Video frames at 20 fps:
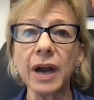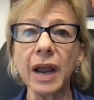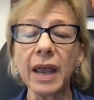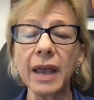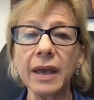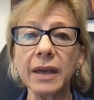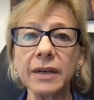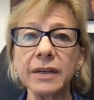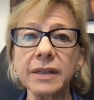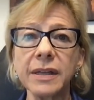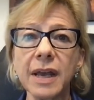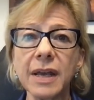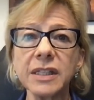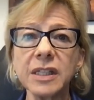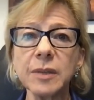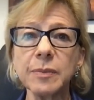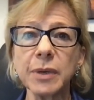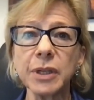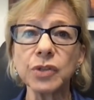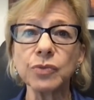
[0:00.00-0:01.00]
and the
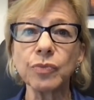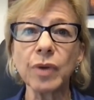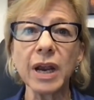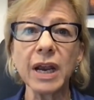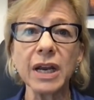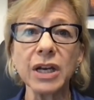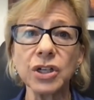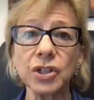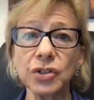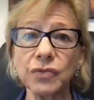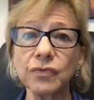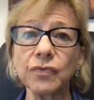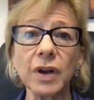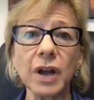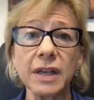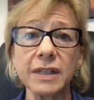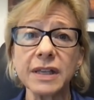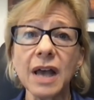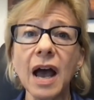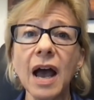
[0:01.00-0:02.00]
estimates range
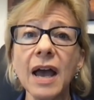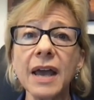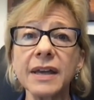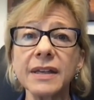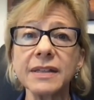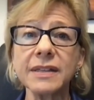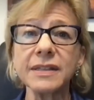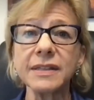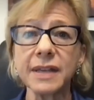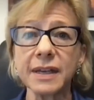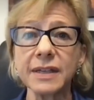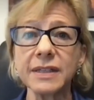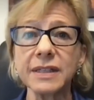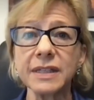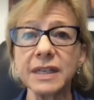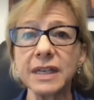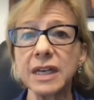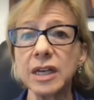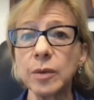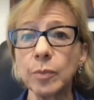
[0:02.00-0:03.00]
as high as
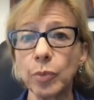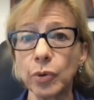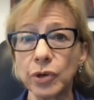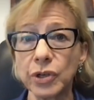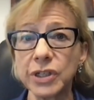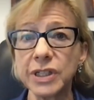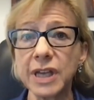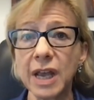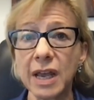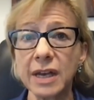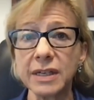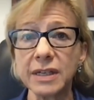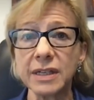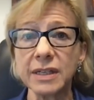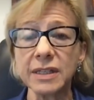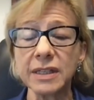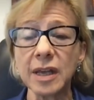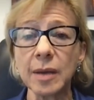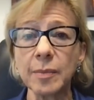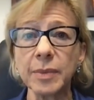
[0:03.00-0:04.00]
16% in
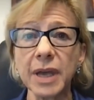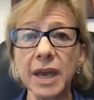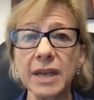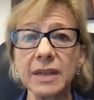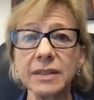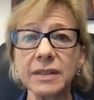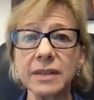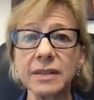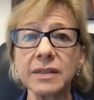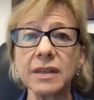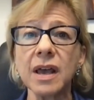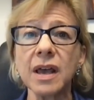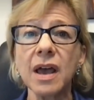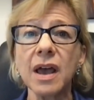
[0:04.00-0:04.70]
some cases